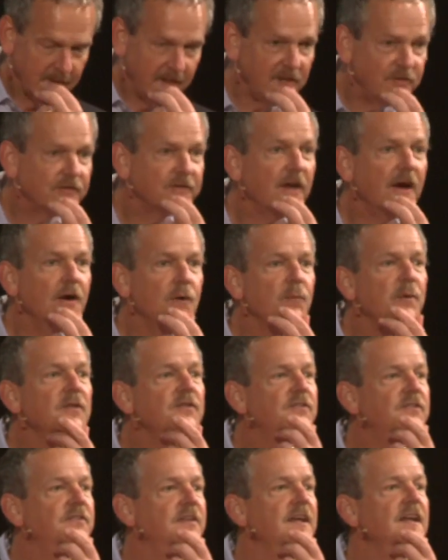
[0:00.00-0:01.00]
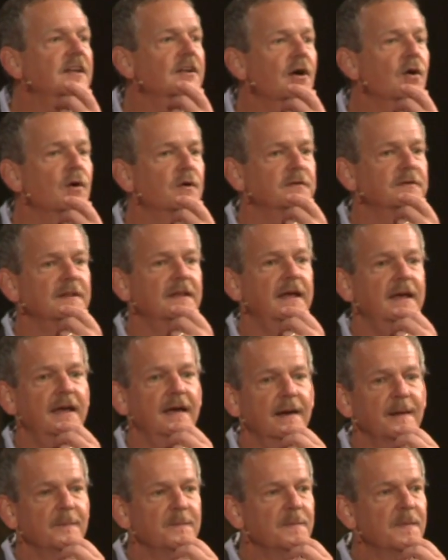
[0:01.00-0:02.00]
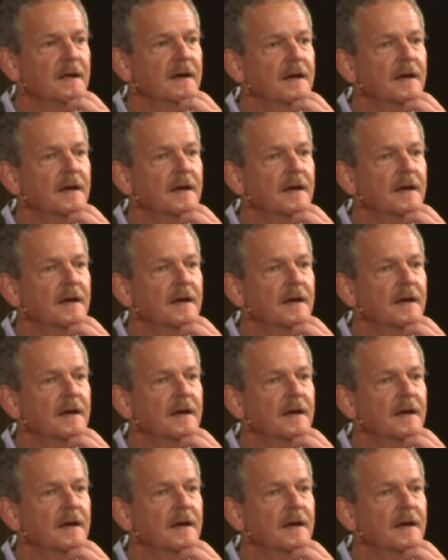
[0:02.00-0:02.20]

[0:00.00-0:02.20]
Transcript: Let's start with Zeno of Elea